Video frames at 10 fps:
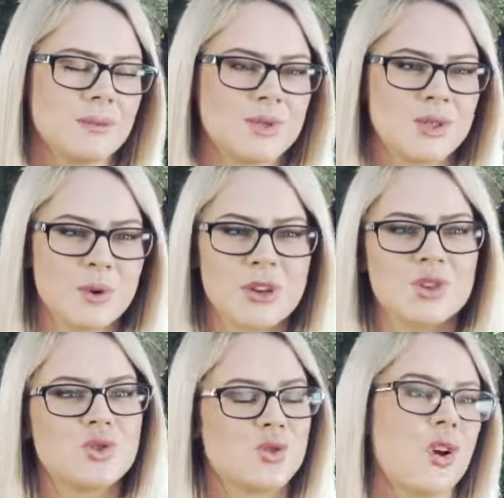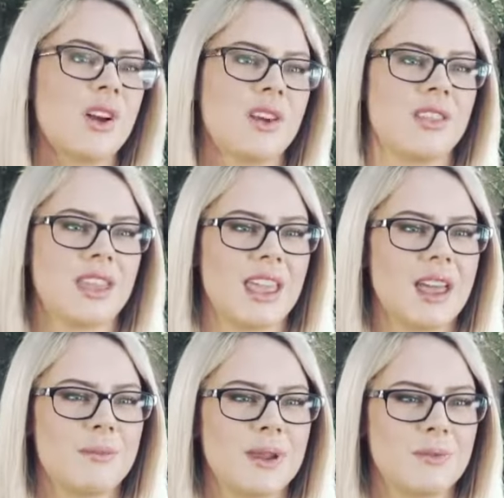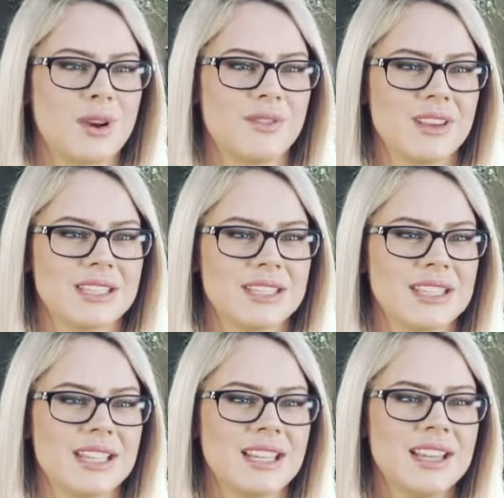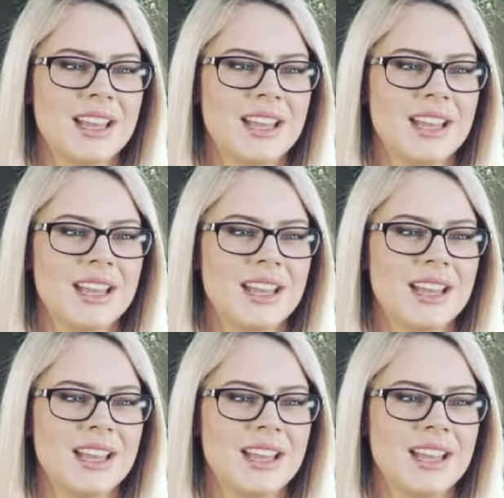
so much stronger than they had been previously.